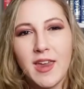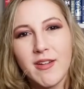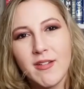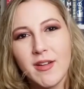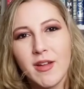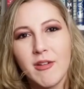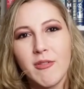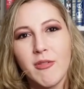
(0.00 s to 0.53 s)

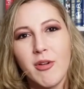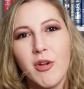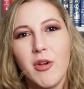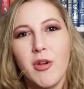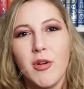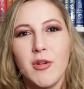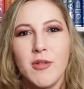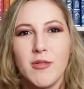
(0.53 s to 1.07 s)
care of
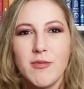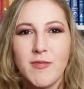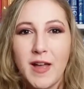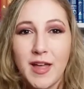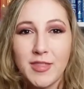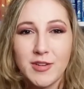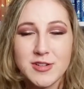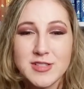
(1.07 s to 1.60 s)
her
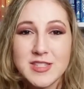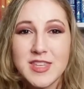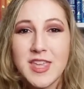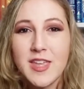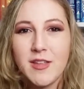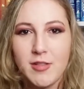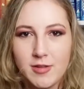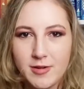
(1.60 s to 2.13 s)
father's
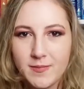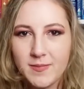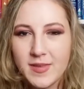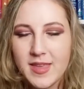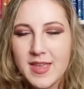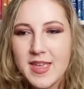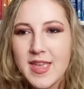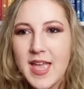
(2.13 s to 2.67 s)
killer.
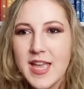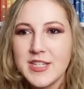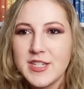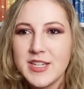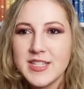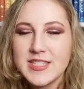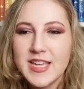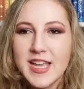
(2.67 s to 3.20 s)

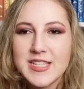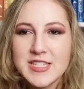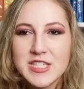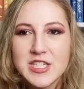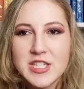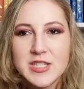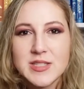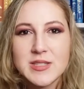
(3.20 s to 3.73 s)
She decides
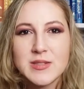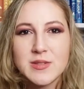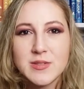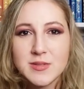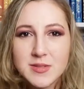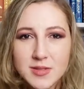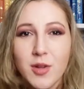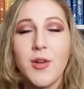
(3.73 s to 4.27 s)
that she's
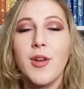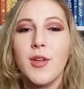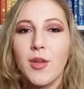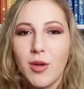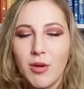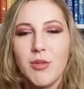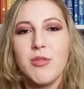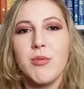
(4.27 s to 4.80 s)
still gonna
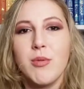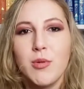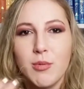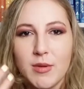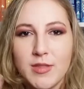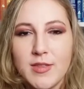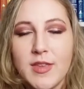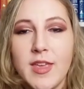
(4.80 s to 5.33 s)
go through
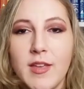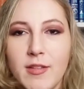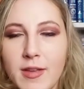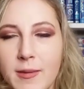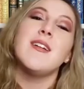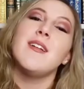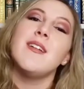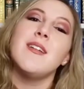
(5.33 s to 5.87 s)
with the killing.
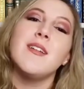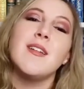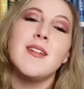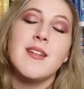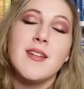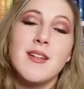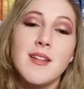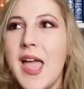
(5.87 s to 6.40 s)

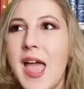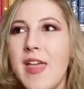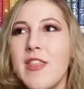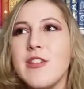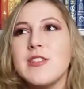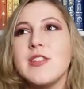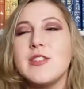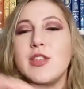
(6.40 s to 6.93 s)
And
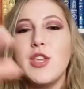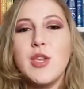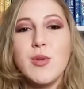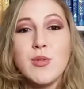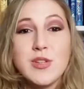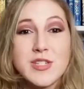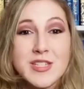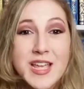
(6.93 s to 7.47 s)
there's this
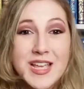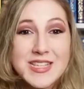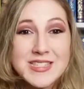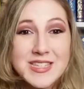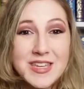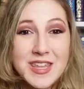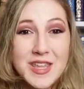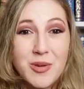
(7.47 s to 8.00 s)
huge
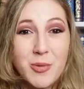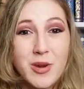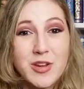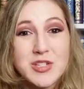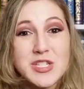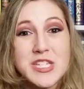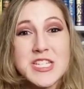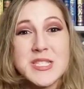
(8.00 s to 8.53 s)
destiny
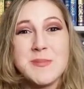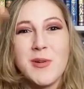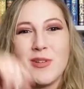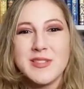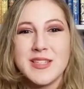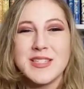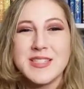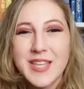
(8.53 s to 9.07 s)
where she's
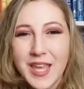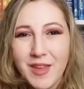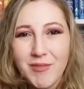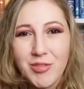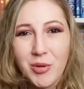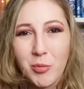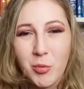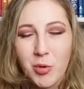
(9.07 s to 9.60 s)
supposed to
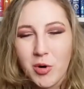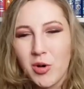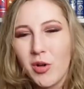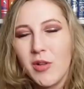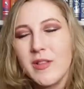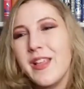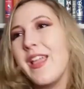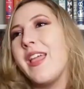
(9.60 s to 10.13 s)
save the
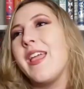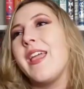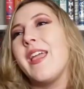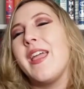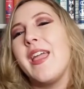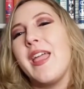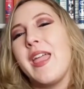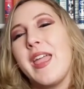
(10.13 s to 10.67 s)
world,
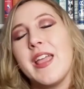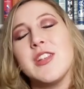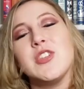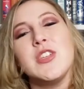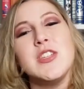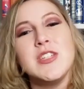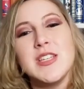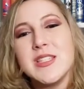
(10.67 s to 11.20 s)
and
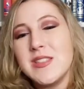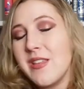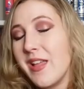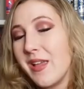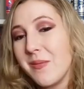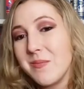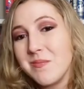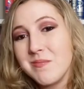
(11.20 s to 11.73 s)
she's just
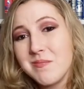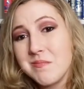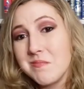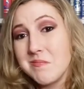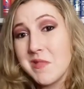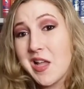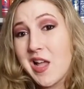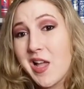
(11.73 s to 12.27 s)
like,
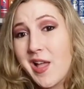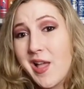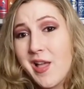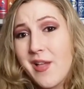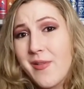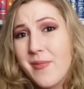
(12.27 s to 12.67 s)
nah,